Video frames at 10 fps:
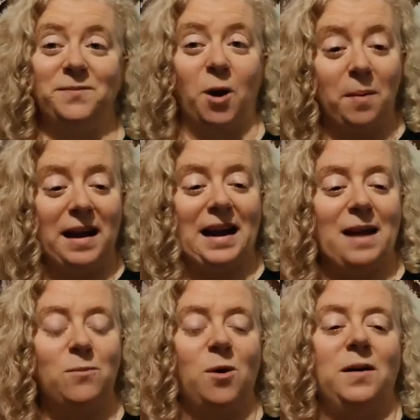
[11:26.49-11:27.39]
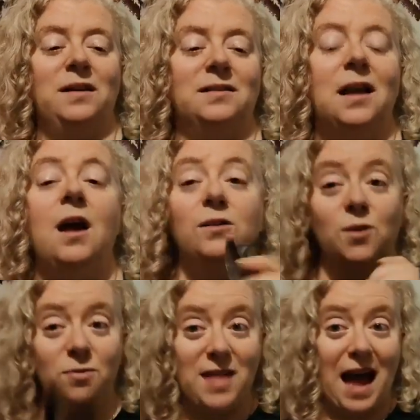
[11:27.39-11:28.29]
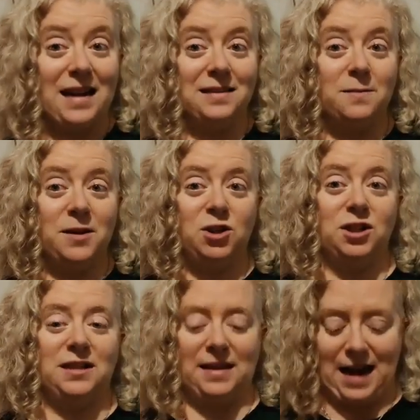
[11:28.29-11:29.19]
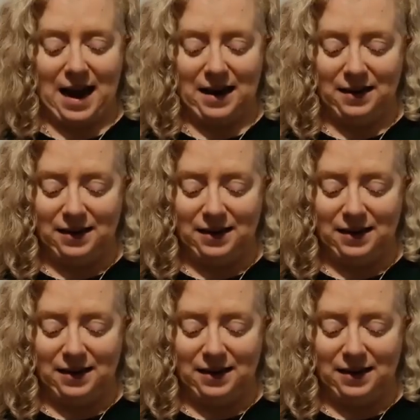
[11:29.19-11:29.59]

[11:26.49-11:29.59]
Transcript: Go back and add more words. So that is the mission today